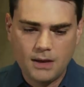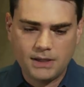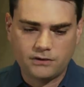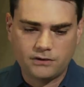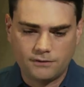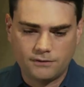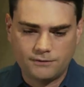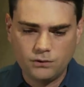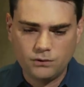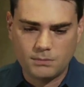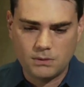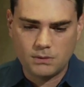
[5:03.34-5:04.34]
because they
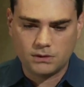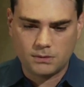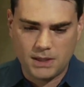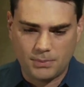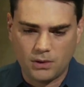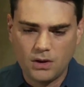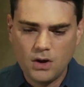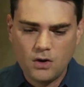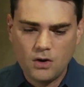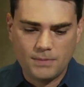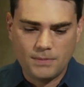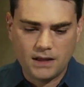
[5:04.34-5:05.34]
refused to meet with the people
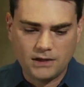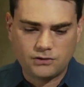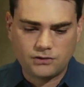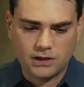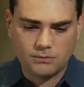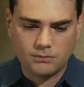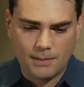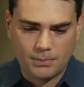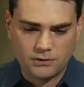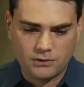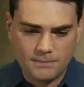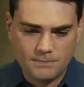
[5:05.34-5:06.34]
whom they allegedly
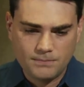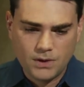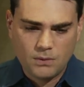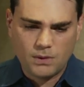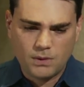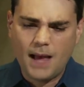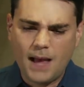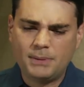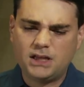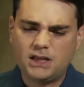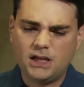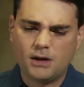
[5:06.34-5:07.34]
represent. What
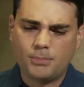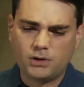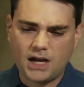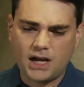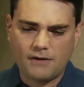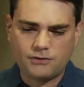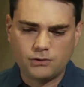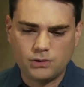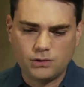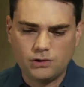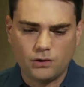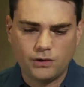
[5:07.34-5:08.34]
happened at the airport that
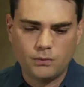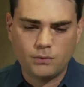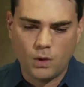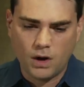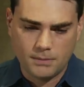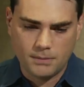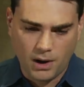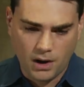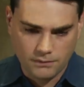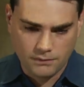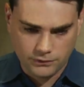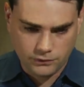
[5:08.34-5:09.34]
afternoon is only one
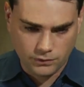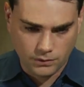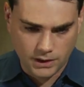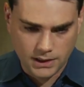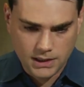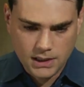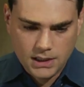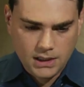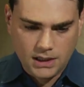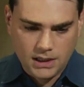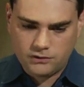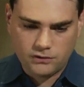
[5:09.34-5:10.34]
part of the story.
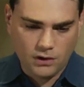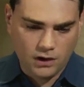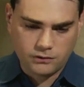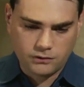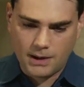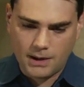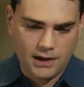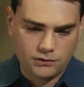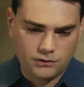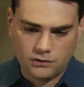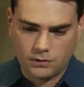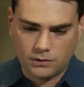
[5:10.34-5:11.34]
And she talks about how
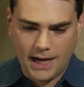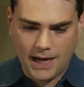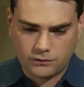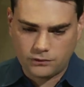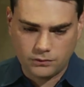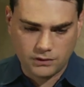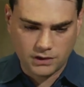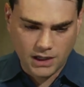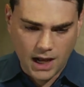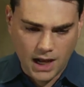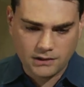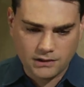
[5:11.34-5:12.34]
she's harassed Susan
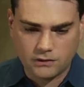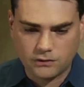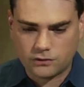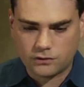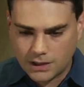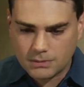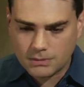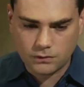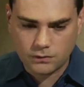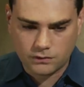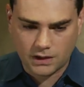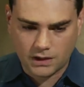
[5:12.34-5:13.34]
Collins and screamed at
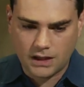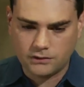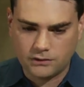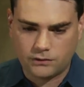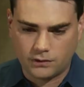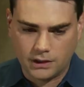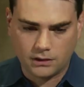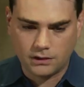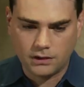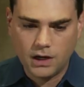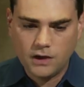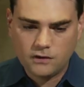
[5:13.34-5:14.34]
Susan Collins during
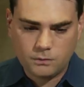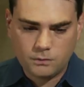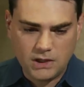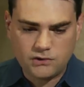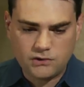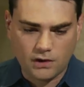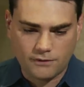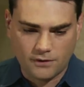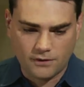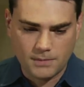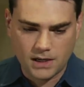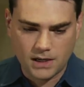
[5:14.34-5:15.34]
her speech
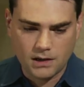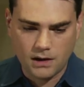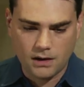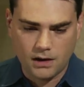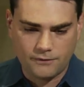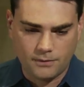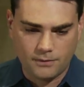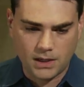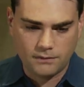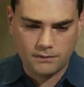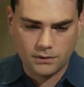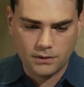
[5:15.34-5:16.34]
affirming, uh,
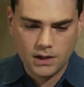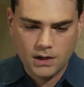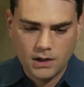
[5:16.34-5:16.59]
affirming her vote